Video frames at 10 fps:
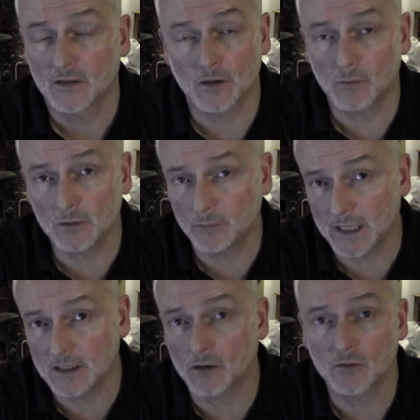There will
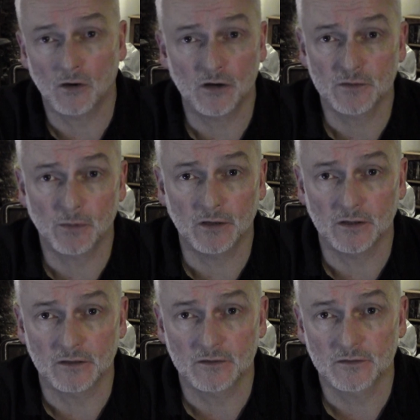be no
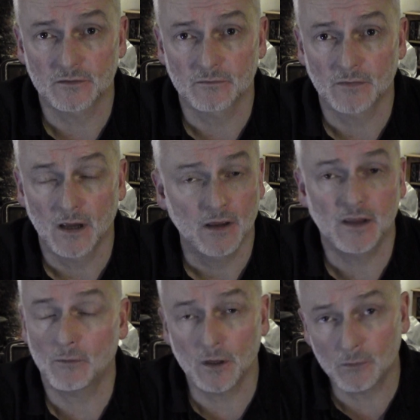correspondence.
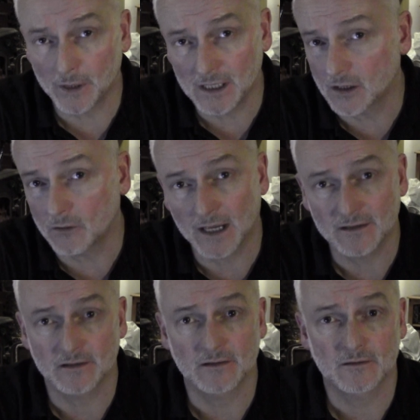There will be no
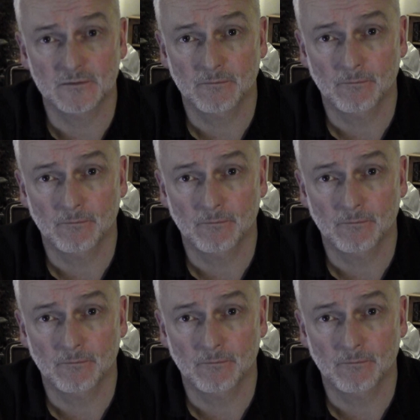letters.